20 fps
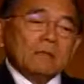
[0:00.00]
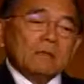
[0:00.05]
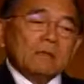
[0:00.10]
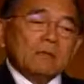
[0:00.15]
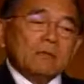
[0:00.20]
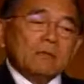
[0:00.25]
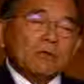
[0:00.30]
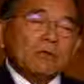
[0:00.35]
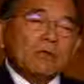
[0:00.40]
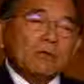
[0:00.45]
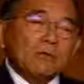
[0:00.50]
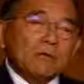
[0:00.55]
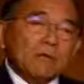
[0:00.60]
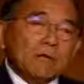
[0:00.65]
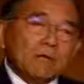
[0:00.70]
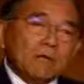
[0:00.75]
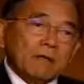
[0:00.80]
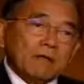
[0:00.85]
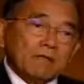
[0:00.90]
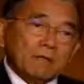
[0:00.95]
number 2
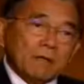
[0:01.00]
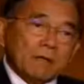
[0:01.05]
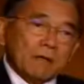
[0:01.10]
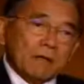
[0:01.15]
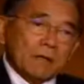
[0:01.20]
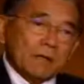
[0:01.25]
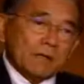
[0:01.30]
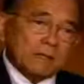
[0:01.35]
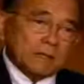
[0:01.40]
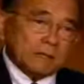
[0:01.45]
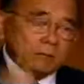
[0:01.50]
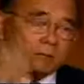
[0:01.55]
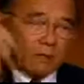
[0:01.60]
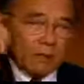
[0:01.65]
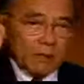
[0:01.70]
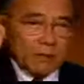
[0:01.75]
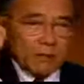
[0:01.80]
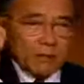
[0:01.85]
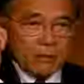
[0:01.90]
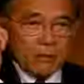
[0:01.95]
at FAA, I said,
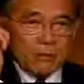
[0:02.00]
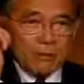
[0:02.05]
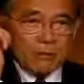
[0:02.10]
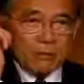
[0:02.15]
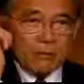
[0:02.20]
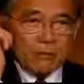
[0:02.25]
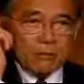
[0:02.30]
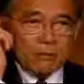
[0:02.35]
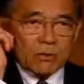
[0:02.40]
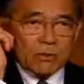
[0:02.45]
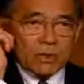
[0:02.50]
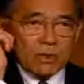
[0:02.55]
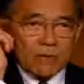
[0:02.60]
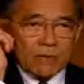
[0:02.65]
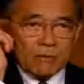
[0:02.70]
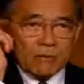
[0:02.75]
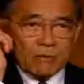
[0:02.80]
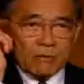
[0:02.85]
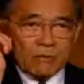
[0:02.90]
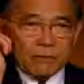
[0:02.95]
Monty, what do you
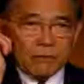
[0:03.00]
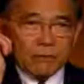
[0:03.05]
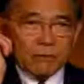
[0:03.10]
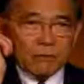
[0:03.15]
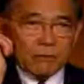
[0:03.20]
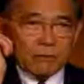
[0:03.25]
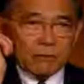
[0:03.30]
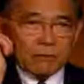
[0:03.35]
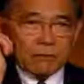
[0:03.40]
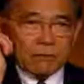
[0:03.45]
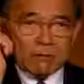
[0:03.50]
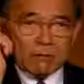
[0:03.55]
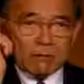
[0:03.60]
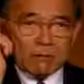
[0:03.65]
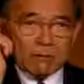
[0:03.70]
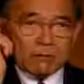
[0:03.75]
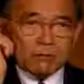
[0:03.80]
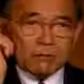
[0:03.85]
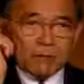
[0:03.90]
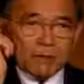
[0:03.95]
have on radar on
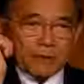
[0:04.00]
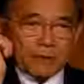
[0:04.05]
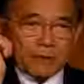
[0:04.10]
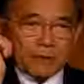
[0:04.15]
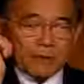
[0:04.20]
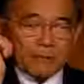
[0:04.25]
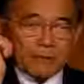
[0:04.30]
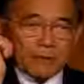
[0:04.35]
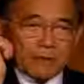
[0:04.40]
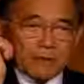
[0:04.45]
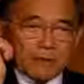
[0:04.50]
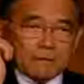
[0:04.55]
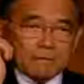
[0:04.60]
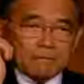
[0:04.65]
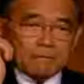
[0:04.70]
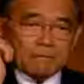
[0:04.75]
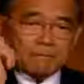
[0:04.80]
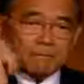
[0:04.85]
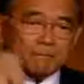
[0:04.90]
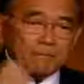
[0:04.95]
this plane coming in?
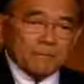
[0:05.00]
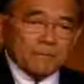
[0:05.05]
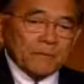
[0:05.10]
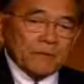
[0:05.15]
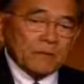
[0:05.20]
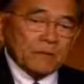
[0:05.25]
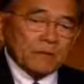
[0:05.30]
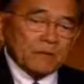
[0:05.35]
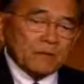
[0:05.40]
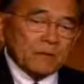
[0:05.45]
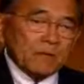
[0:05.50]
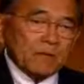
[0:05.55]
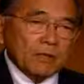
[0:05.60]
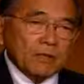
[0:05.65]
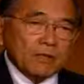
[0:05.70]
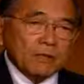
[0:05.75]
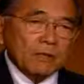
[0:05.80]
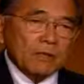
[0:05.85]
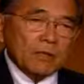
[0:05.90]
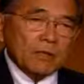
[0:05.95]
He said,
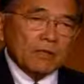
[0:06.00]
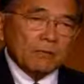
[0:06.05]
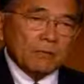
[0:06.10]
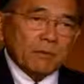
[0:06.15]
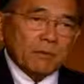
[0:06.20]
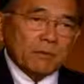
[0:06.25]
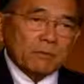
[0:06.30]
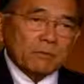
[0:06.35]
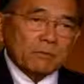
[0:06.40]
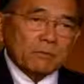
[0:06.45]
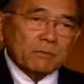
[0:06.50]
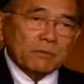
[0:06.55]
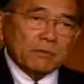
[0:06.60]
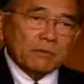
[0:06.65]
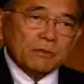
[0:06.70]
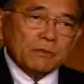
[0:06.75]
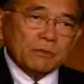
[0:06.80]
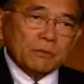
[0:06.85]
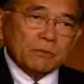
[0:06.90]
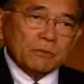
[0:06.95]
well, the transponder's
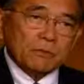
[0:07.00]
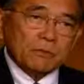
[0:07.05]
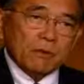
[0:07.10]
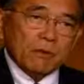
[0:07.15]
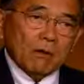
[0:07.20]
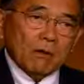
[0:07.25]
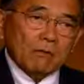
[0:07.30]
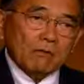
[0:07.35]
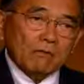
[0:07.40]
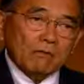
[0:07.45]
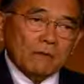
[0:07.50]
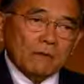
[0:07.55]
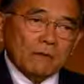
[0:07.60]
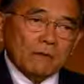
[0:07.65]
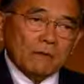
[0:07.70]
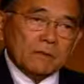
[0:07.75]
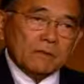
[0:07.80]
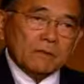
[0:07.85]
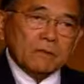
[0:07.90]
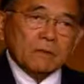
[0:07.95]
been turned off,
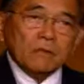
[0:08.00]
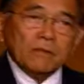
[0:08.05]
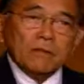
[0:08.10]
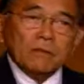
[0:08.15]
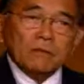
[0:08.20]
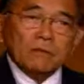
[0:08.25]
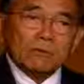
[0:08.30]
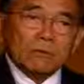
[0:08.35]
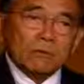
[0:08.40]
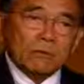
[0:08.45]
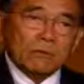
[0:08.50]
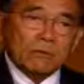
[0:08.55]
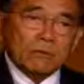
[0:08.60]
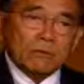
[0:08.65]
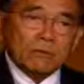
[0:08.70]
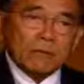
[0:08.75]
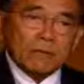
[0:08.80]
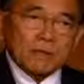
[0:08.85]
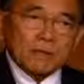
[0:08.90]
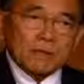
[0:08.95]
so we don't know
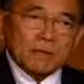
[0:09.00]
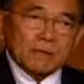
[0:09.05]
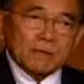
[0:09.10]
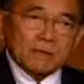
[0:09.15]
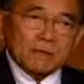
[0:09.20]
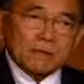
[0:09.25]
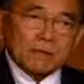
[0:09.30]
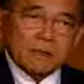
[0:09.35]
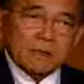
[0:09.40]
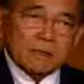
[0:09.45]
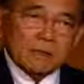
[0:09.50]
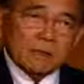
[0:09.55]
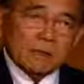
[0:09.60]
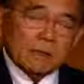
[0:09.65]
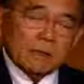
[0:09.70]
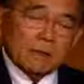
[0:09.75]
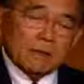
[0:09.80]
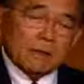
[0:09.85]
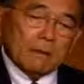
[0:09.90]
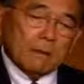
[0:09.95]
who it is,
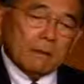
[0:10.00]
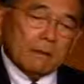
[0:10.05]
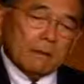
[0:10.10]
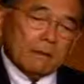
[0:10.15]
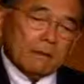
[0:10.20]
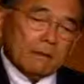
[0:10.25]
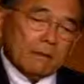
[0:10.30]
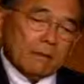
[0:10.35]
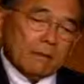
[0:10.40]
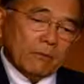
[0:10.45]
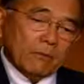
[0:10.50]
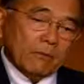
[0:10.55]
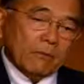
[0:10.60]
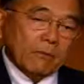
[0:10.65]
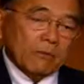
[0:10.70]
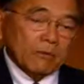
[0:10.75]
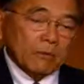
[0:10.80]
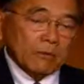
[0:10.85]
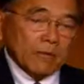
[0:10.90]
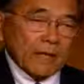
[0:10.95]
and we
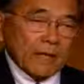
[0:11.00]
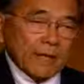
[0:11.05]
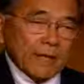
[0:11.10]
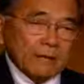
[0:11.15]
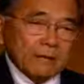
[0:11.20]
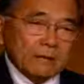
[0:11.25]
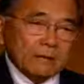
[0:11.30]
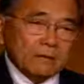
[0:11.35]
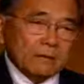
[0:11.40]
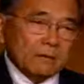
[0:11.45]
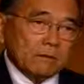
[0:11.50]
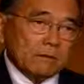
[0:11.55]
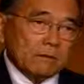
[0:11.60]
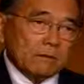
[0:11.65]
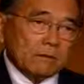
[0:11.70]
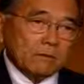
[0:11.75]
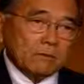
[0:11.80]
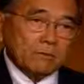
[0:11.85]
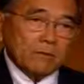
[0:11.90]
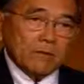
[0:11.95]
don't know the altitude
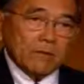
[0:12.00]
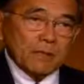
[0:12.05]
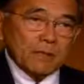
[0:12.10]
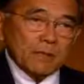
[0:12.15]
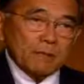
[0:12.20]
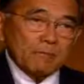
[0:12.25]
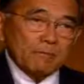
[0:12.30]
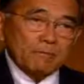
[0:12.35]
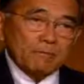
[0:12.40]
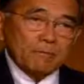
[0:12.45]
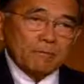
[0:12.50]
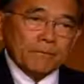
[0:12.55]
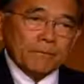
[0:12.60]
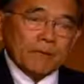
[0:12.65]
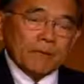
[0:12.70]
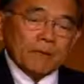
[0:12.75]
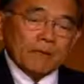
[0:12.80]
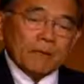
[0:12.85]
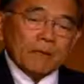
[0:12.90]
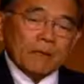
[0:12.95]
or speed.
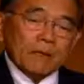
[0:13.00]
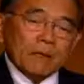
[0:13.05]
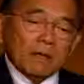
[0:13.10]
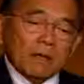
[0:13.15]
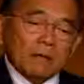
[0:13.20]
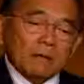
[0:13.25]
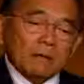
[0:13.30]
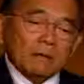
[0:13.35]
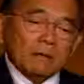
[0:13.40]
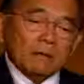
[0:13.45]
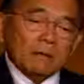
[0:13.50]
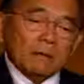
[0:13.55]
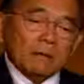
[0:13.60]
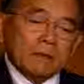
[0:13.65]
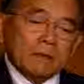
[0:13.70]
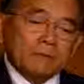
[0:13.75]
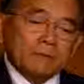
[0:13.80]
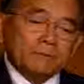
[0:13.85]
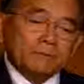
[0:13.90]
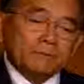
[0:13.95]

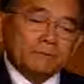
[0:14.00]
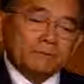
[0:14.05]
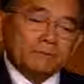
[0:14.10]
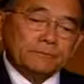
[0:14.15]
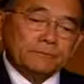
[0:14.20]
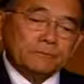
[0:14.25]
And